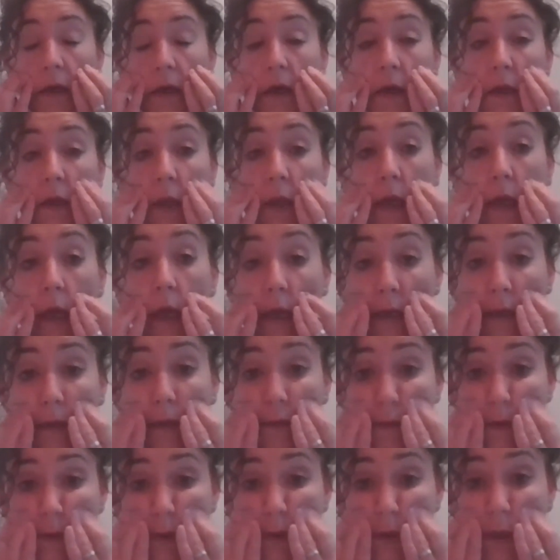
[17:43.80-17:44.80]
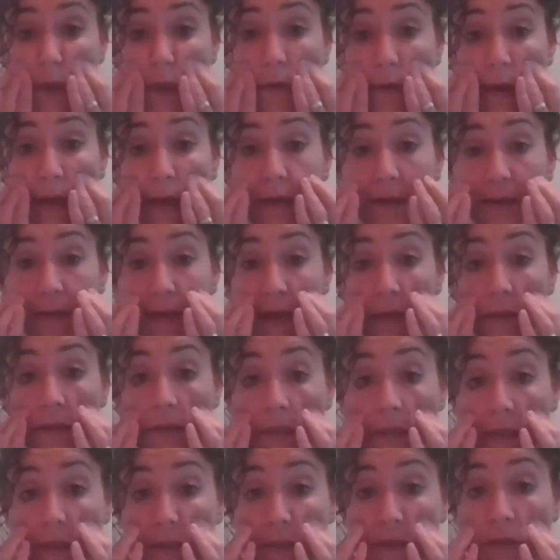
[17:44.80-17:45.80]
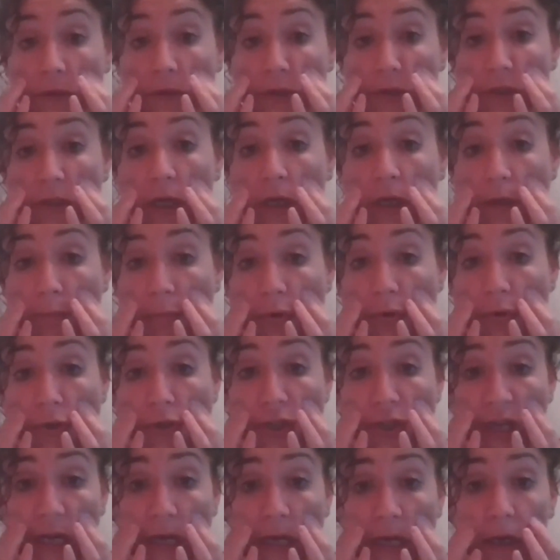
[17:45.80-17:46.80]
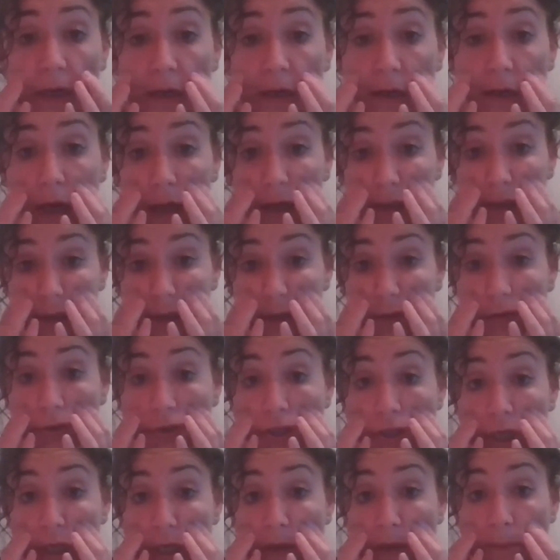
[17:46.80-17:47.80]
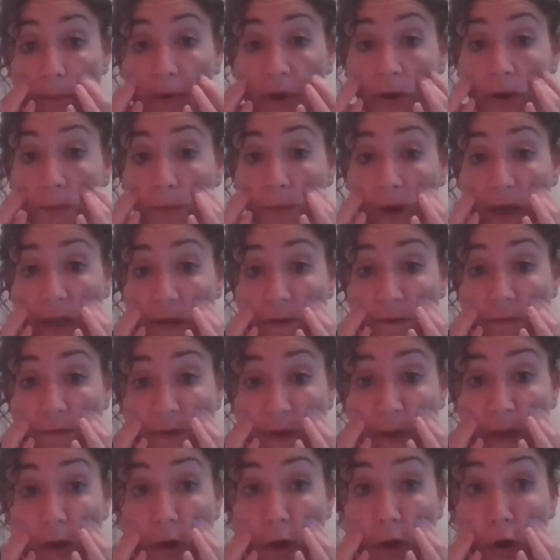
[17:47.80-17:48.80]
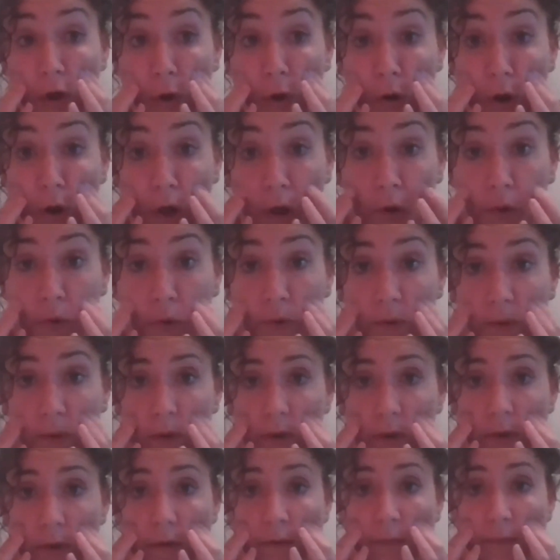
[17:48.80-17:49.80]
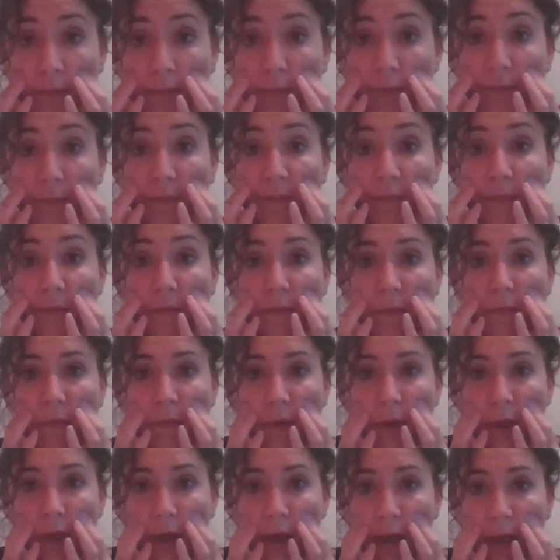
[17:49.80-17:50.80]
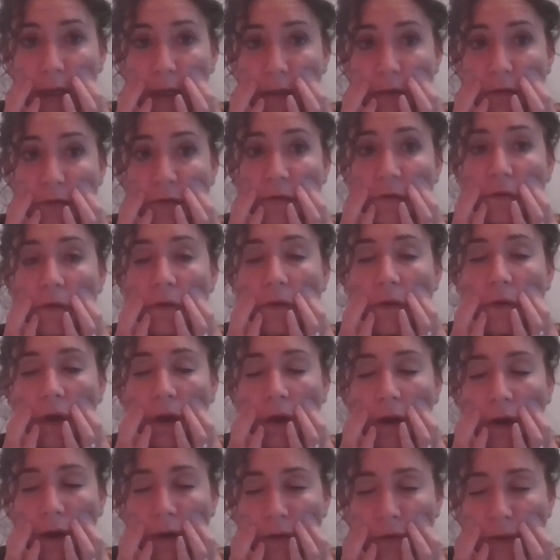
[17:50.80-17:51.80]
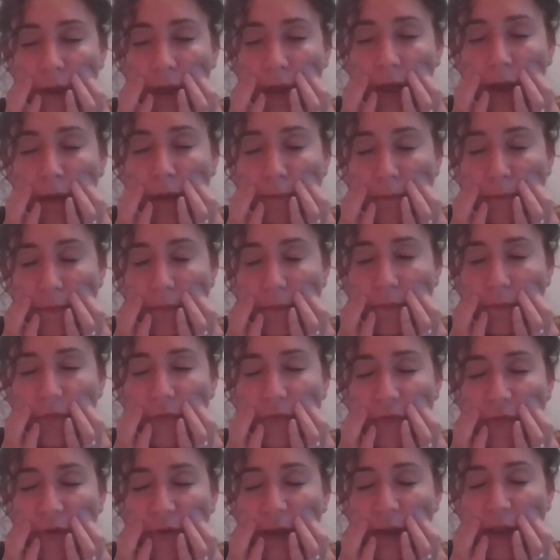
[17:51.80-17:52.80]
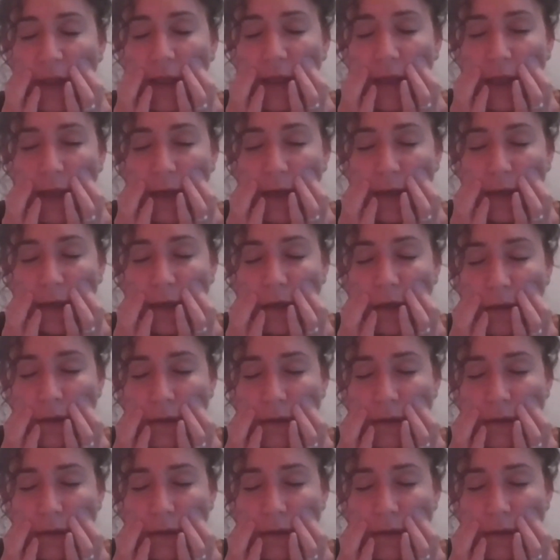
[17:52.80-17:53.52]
Okay, let's just go in and under. So just kind of push in and under your cheekbone where you feel a hollow. Okay, just hold up and sink in.